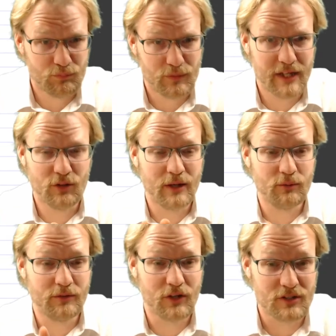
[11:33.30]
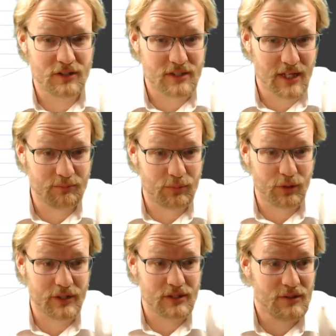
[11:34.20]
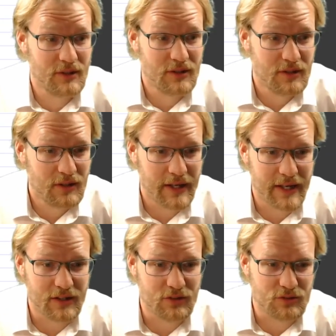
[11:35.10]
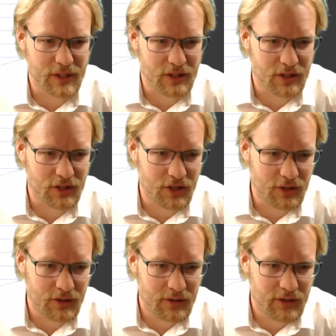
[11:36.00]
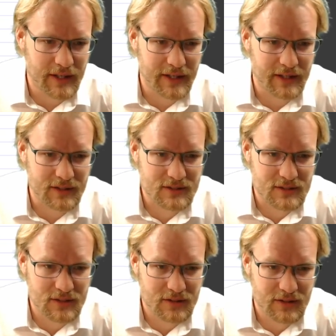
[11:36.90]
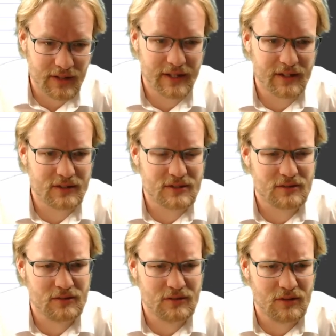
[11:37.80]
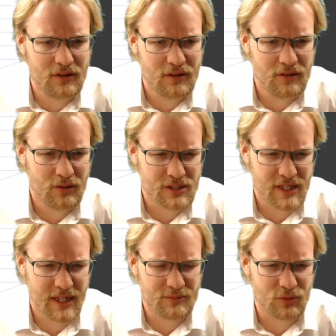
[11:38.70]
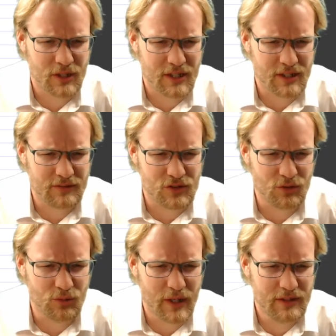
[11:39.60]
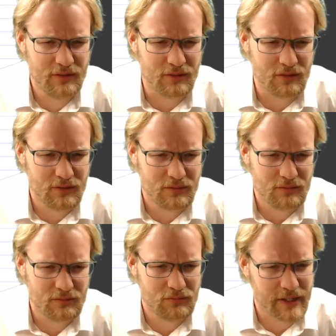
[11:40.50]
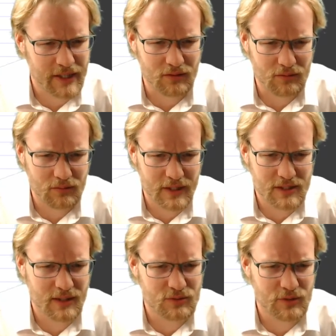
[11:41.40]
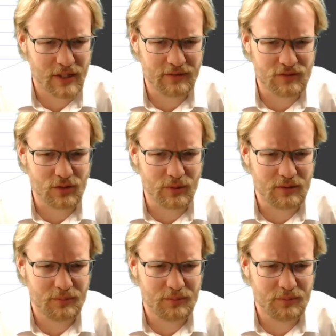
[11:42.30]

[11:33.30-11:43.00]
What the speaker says: Either way, we've got to the same point. And we're going to go x, what times what gives you 1? Again, 1 times 1 gives you 1.